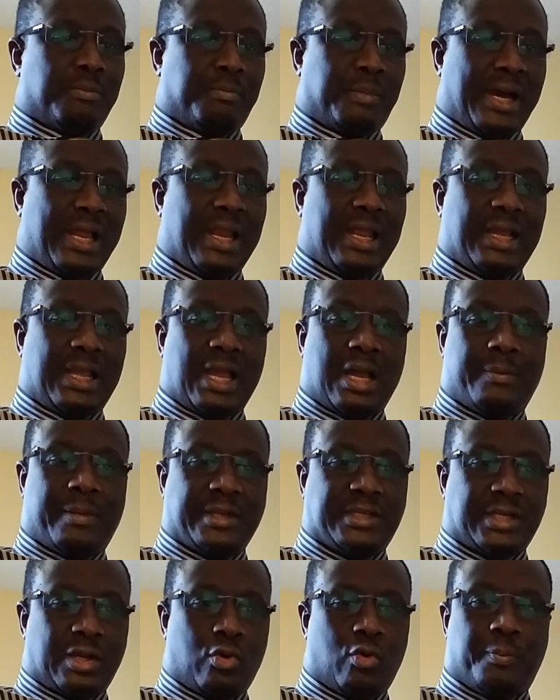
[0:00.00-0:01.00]
Bala
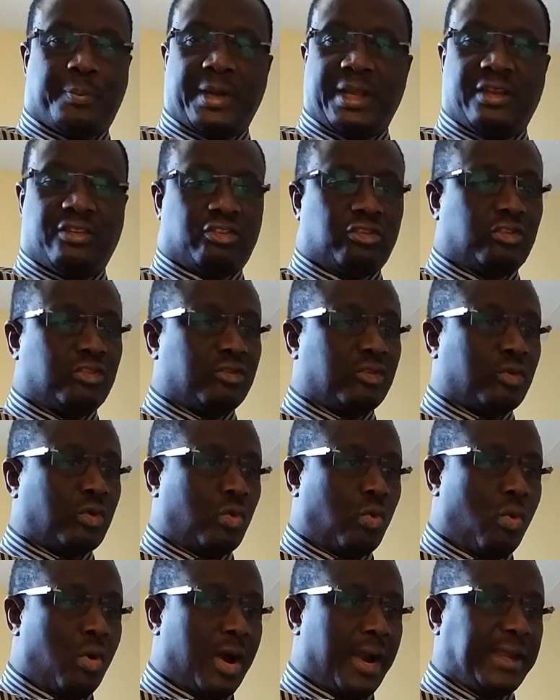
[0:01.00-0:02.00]
Gaba Jahumpa is
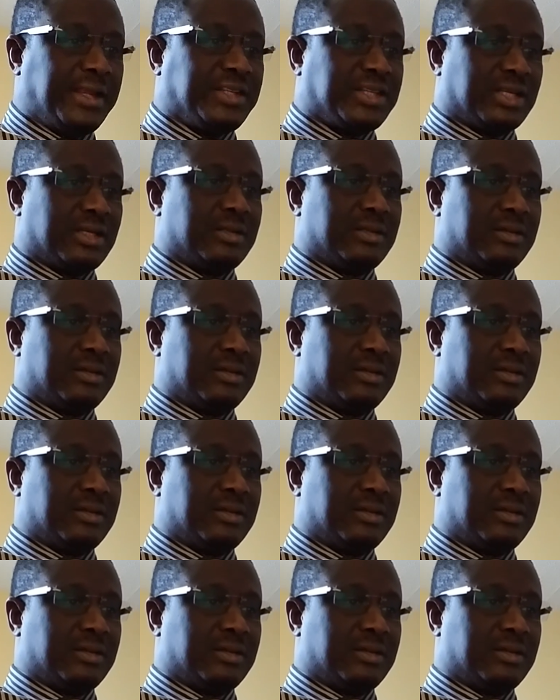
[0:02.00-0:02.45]
quiet